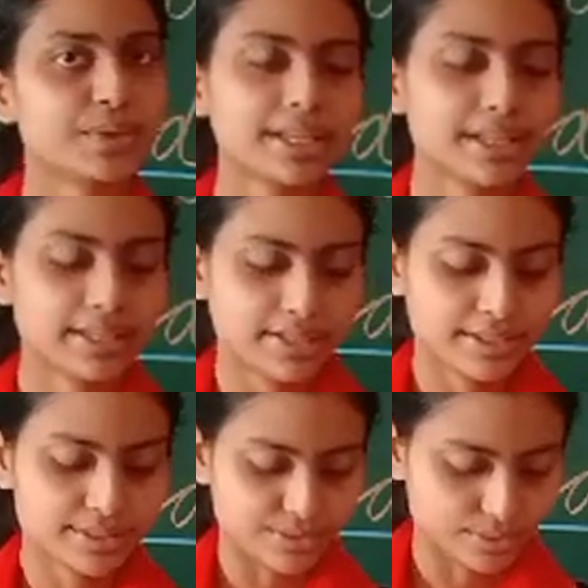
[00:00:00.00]
Okay,
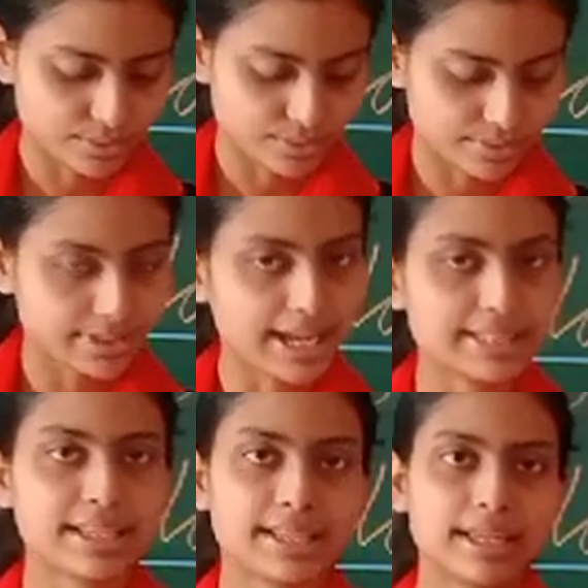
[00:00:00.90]
so I
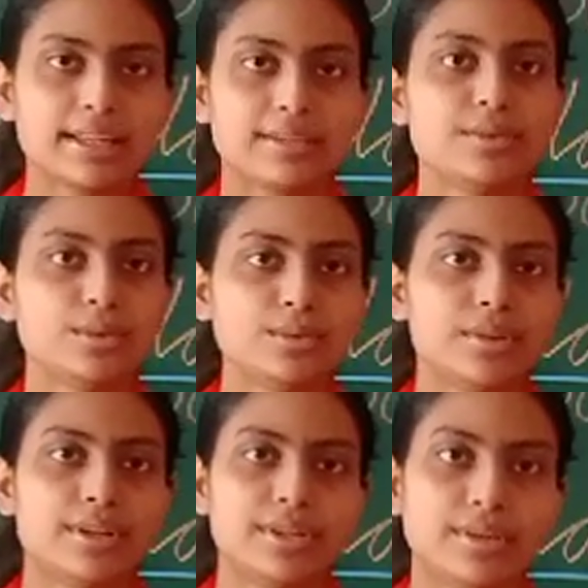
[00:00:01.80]
think you
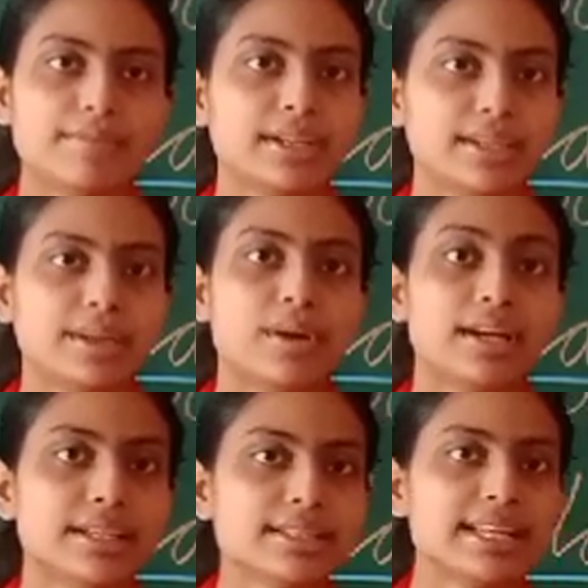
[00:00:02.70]
are
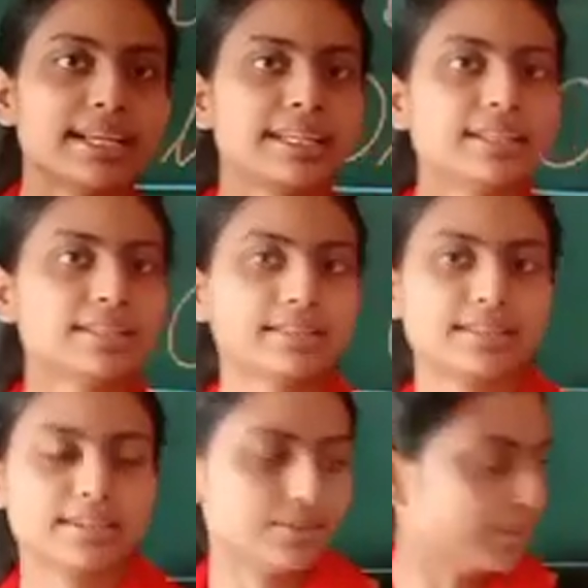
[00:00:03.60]
understanding
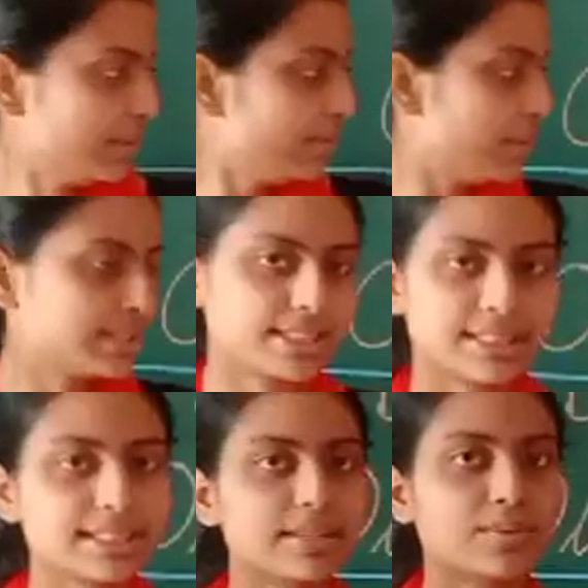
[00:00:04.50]
the word.
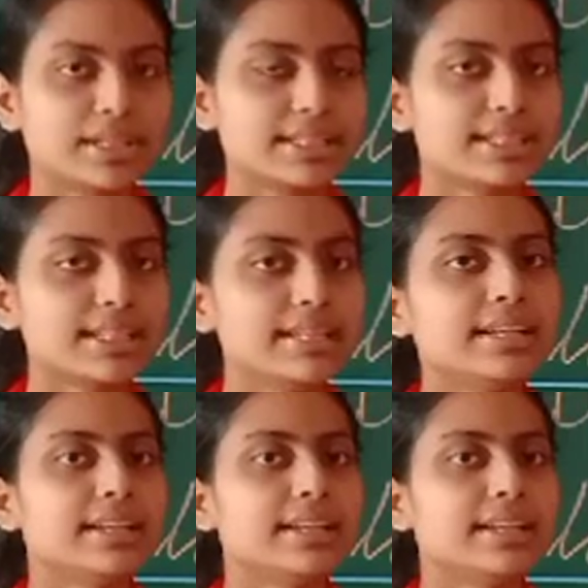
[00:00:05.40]
What is it?